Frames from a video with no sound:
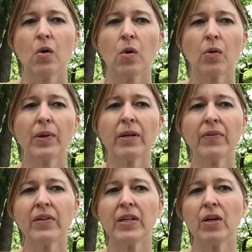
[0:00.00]
or we
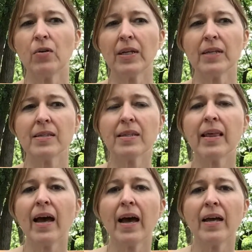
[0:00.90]
don't even notice
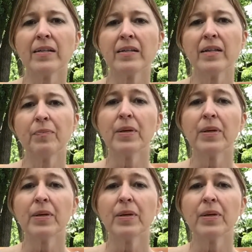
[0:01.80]
that the